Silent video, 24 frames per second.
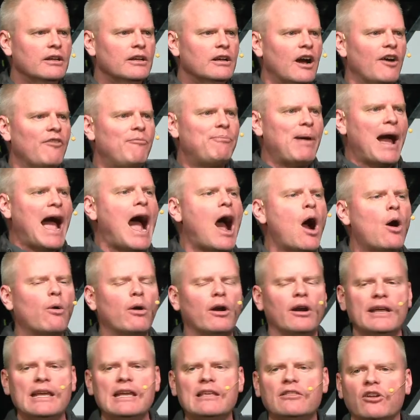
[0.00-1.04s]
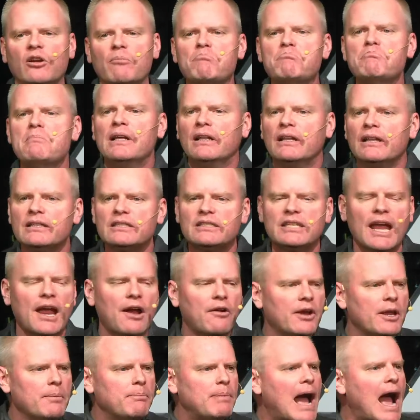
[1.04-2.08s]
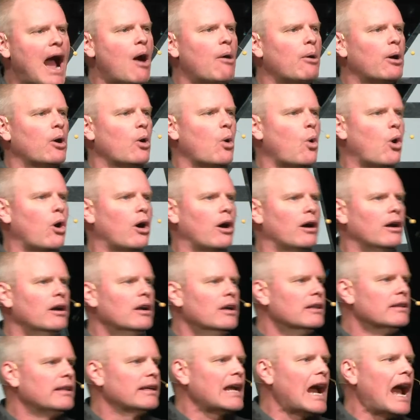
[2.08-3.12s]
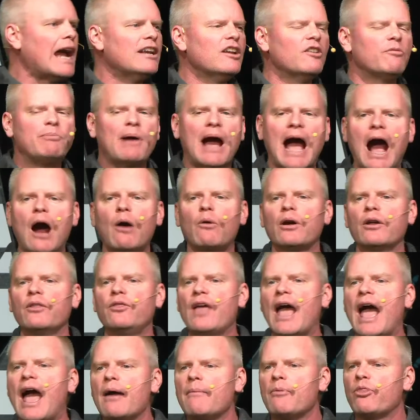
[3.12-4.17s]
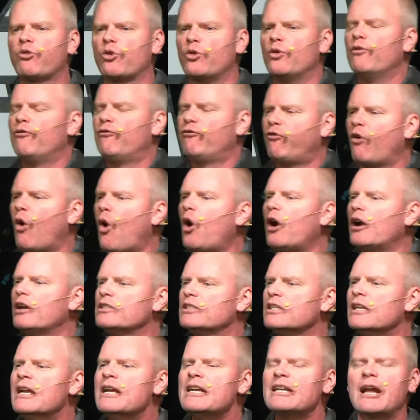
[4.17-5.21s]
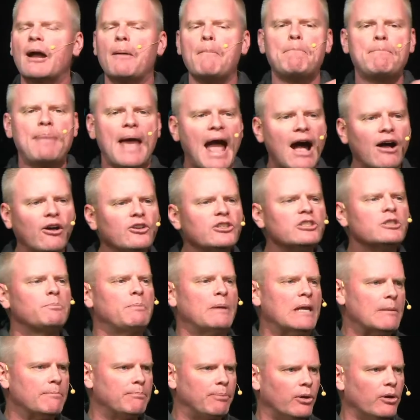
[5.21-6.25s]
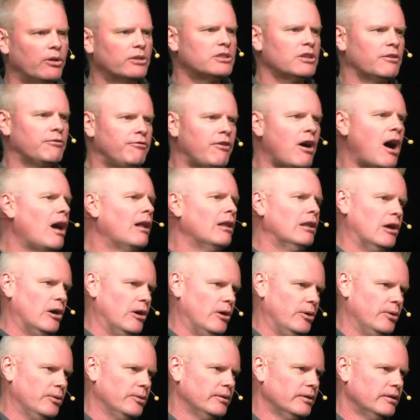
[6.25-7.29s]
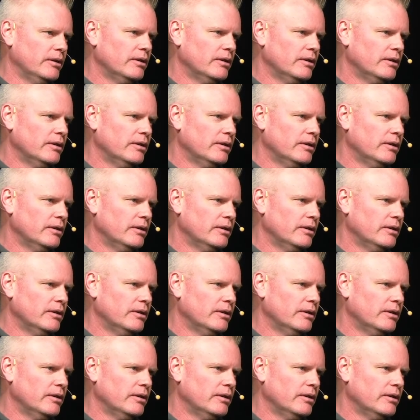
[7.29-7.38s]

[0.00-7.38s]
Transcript: of power, either military power or the kind of power that through force compels people to follow.